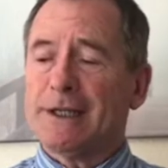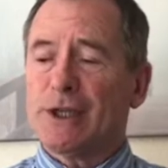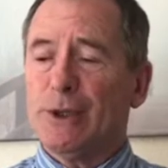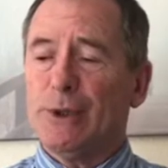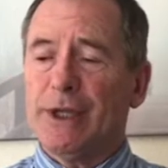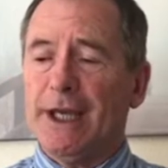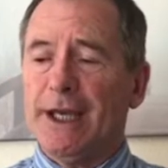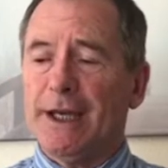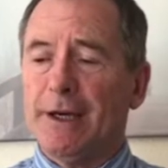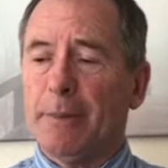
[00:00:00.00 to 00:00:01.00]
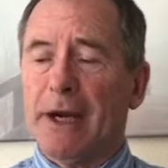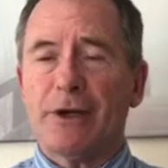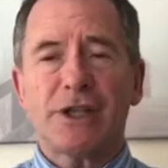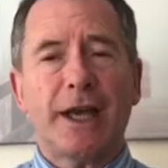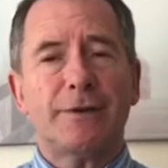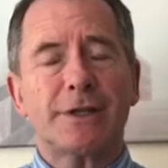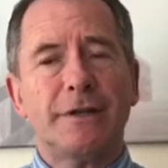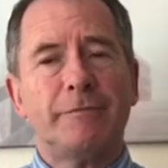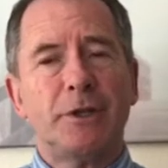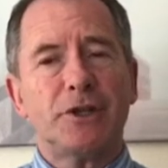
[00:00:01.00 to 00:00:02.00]
to the uh, Parish
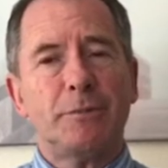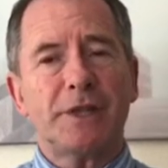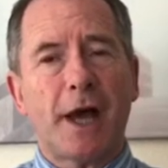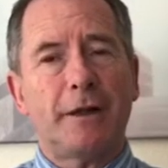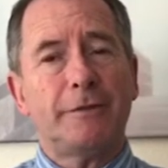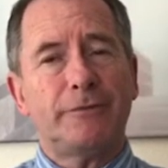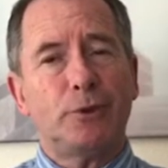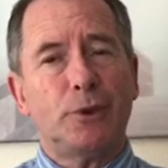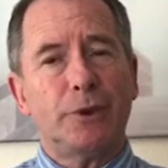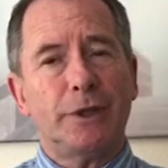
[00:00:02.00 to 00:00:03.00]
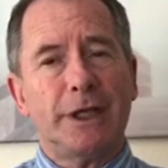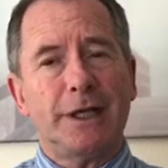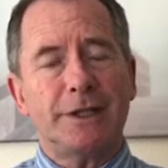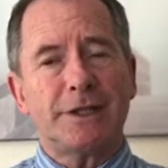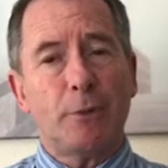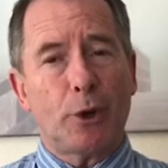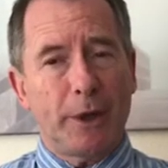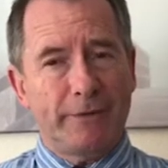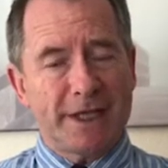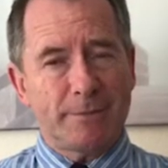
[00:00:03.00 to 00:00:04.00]
Council of Bishop's Hull for uh, tomorrow
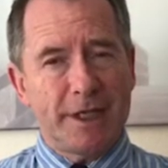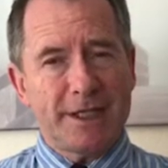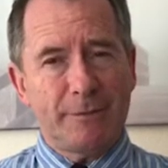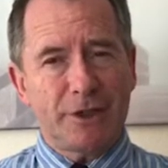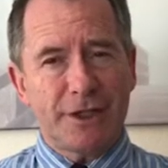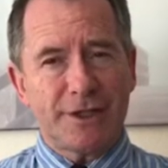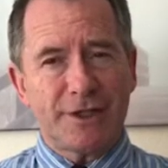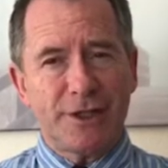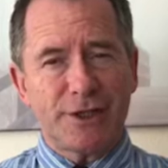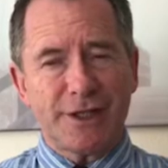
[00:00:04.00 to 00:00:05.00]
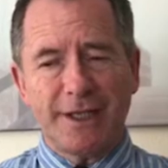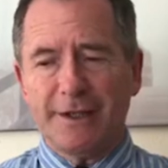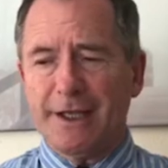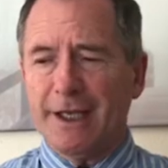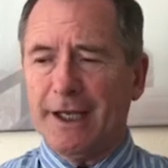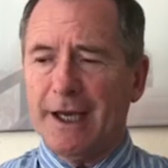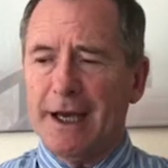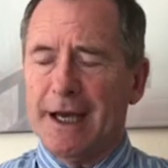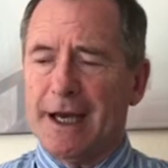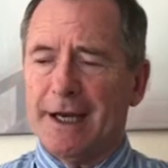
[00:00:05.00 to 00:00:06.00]
evening's meeting, which is Thursday the
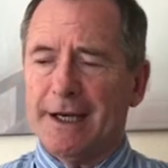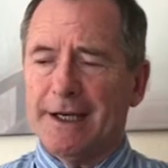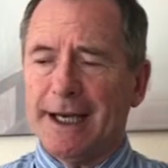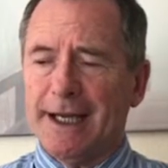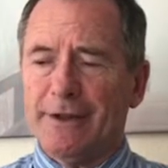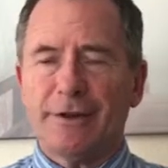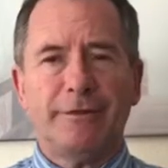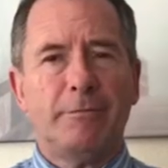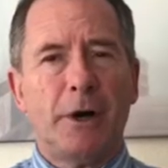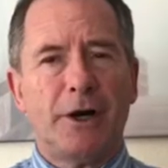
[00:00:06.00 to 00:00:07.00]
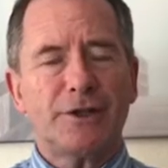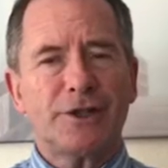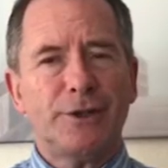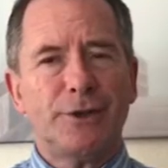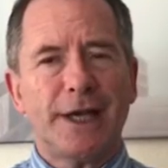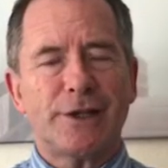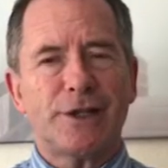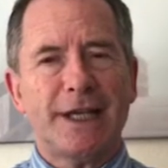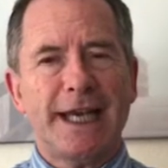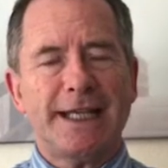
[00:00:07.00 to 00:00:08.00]
uh, 8th of March
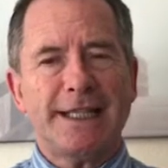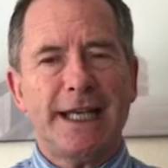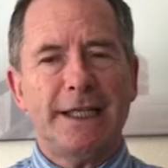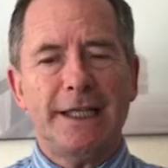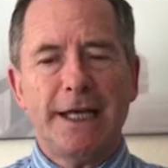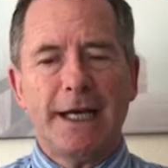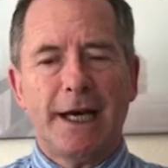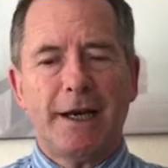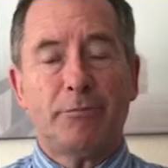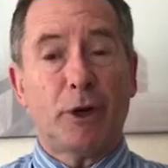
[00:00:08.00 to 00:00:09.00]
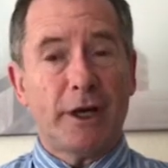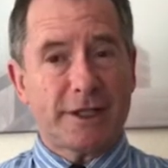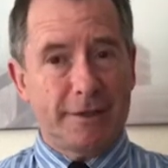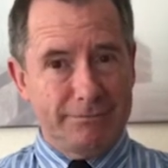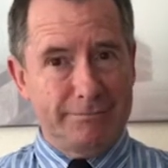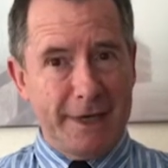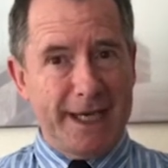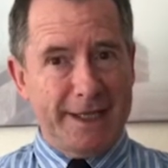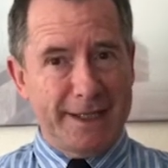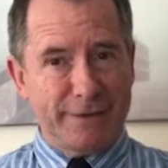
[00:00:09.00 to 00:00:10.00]
2018. Uh, prior to
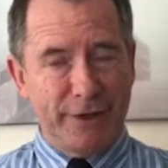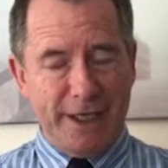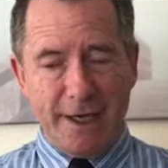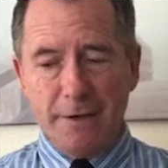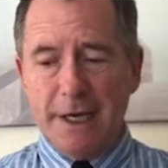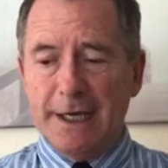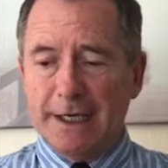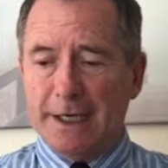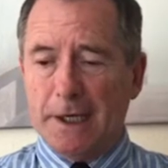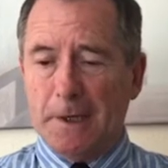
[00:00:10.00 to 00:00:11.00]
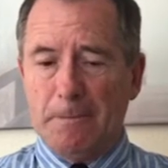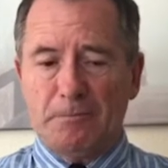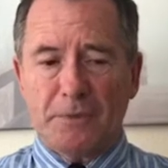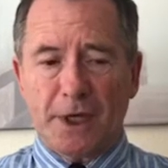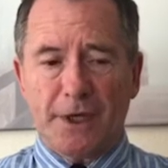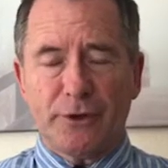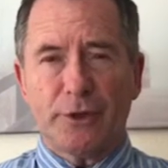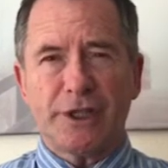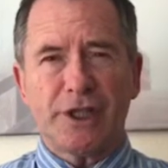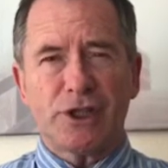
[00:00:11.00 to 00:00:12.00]
making this video, um, I
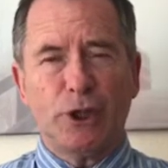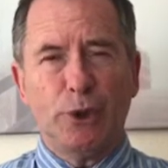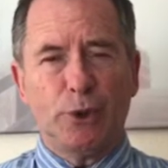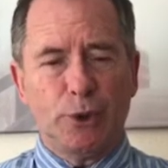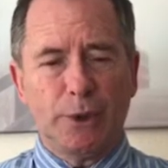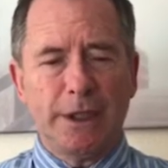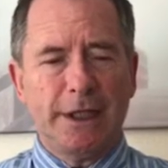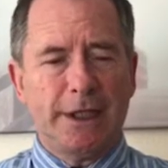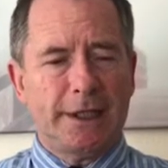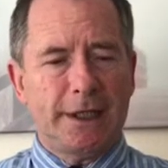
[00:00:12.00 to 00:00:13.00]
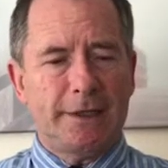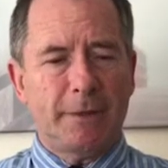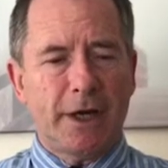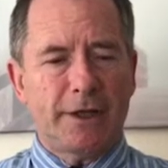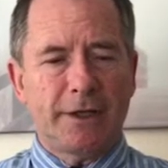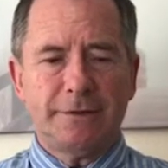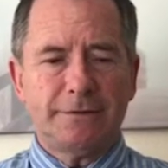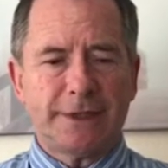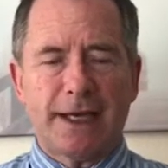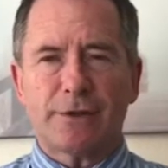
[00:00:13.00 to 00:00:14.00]
thought I'd just Google um, other
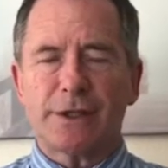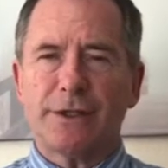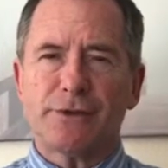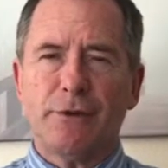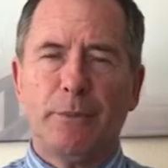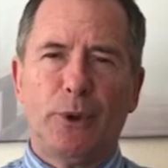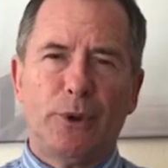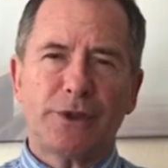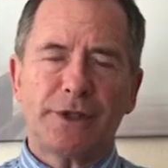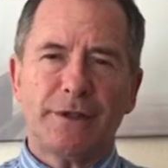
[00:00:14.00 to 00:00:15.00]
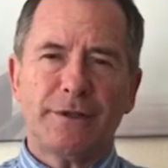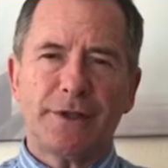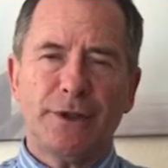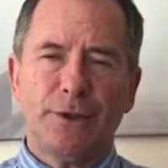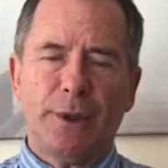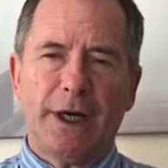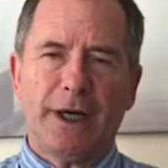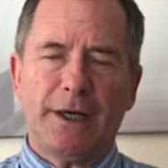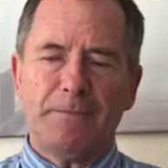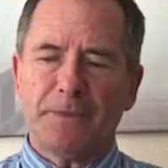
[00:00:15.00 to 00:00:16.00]
councillors' reports to
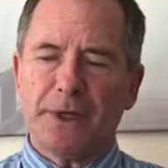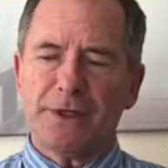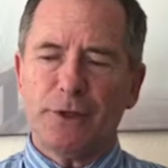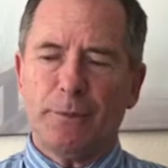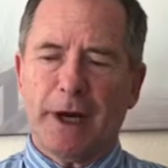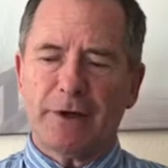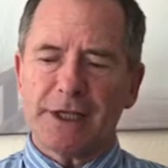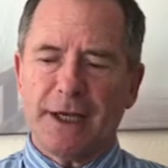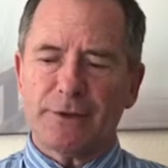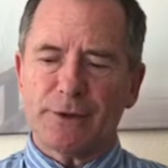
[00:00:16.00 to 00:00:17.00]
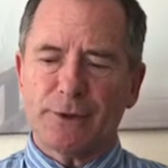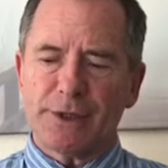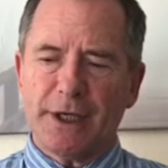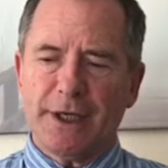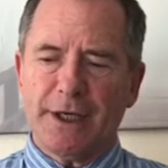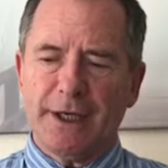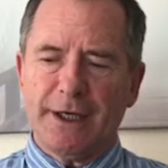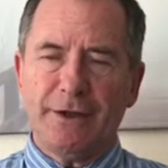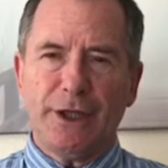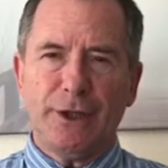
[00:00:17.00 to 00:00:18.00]
um, to parish councils uh,
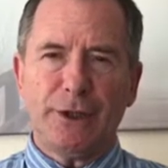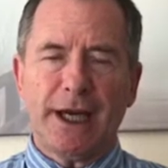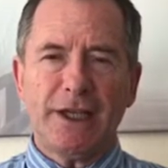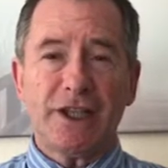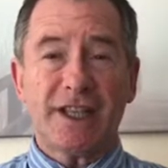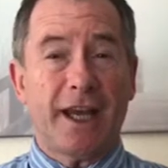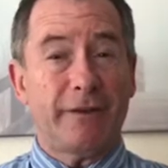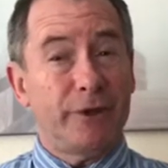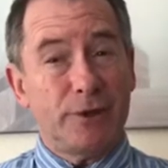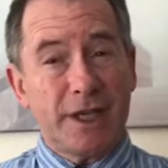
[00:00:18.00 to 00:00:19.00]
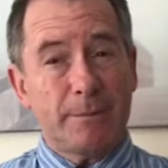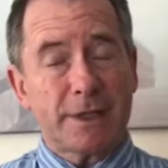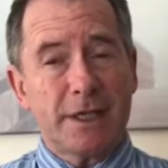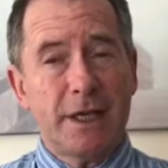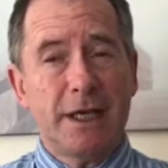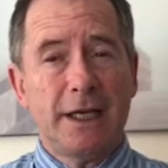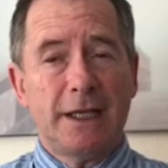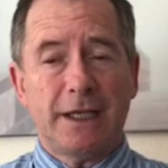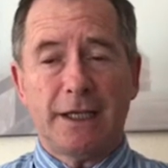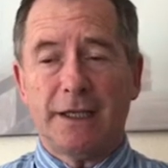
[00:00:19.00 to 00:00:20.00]
in the UK just to get a few tips,
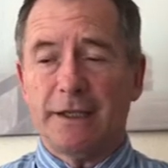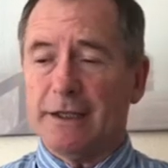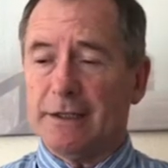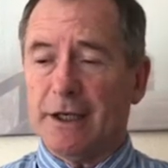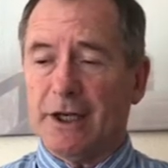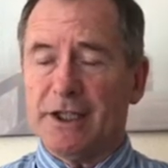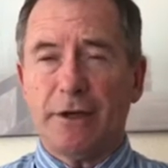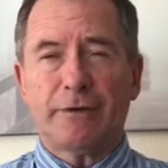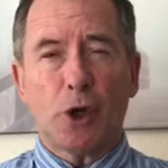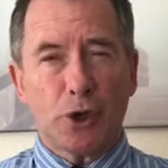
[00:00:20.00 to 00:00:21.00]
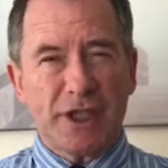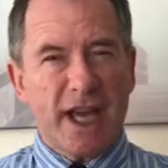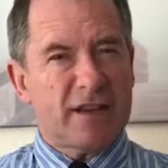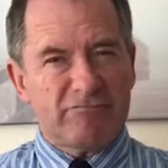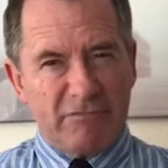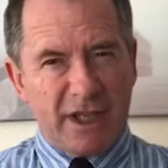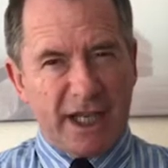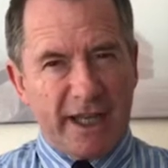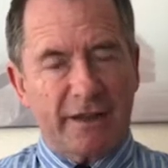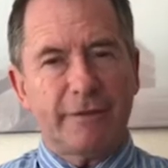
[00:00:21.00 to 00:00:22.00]
uh, idea of content,
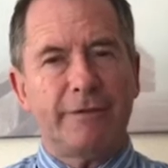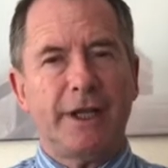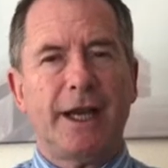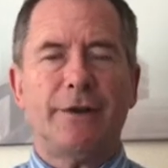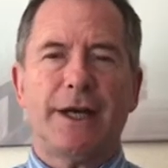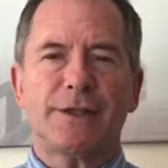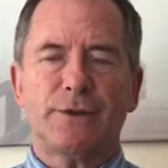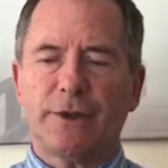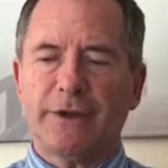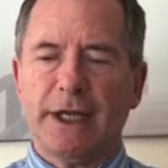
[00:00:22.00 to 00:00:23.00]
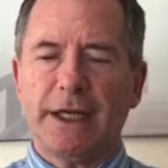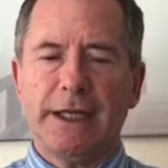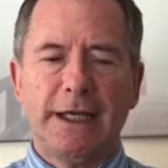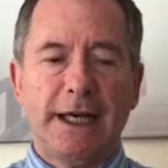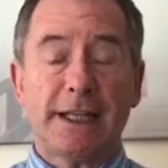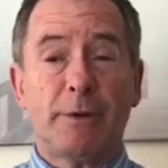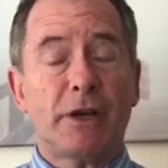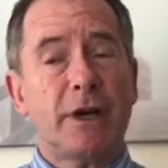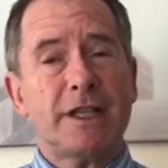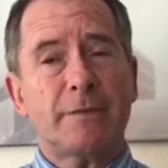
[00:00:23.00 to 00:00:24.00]
length of video, that sort of thing. And to my
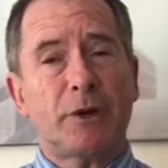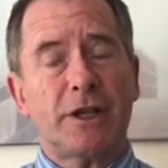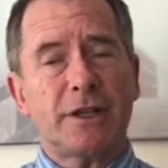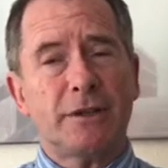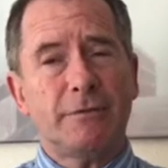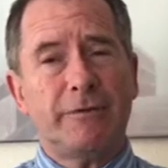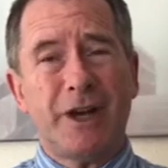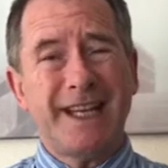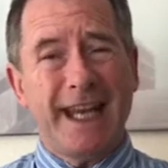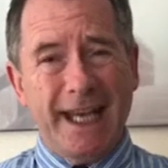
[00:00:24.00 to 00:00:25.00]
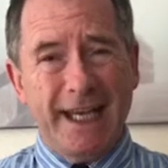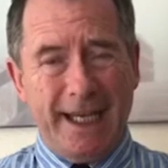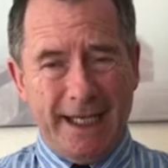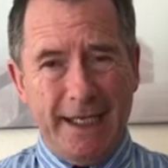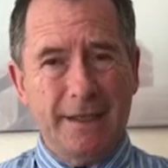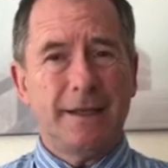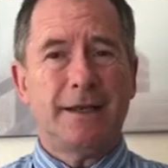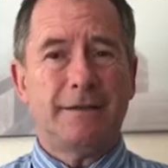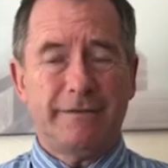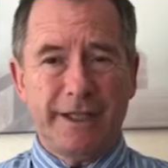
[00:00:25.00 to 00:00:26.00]
great surprise, I couldn't find any
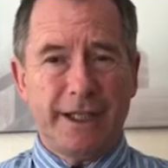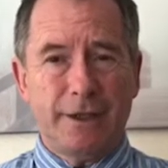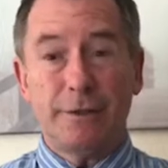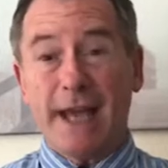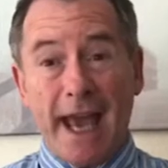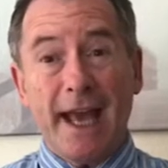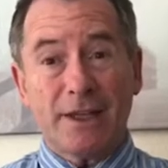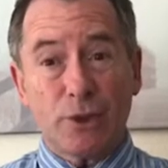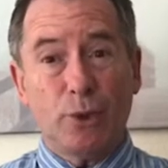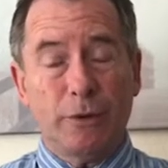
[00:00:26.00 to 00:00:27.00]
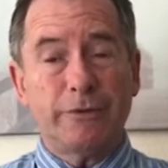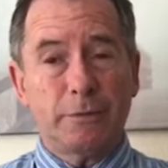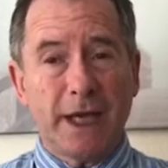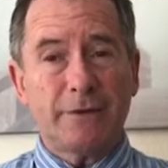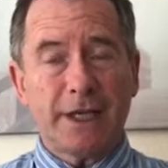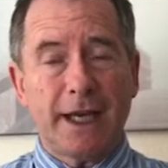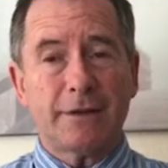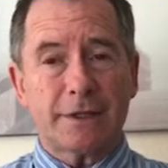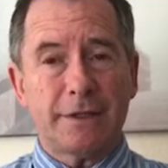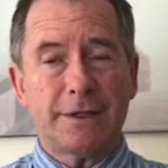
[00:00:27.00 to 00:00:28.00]
videos at all from county
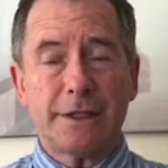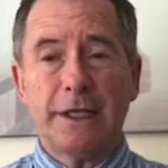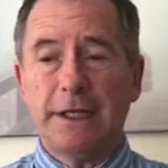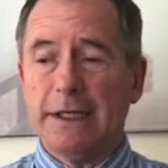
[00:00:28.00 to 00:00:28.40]
councillors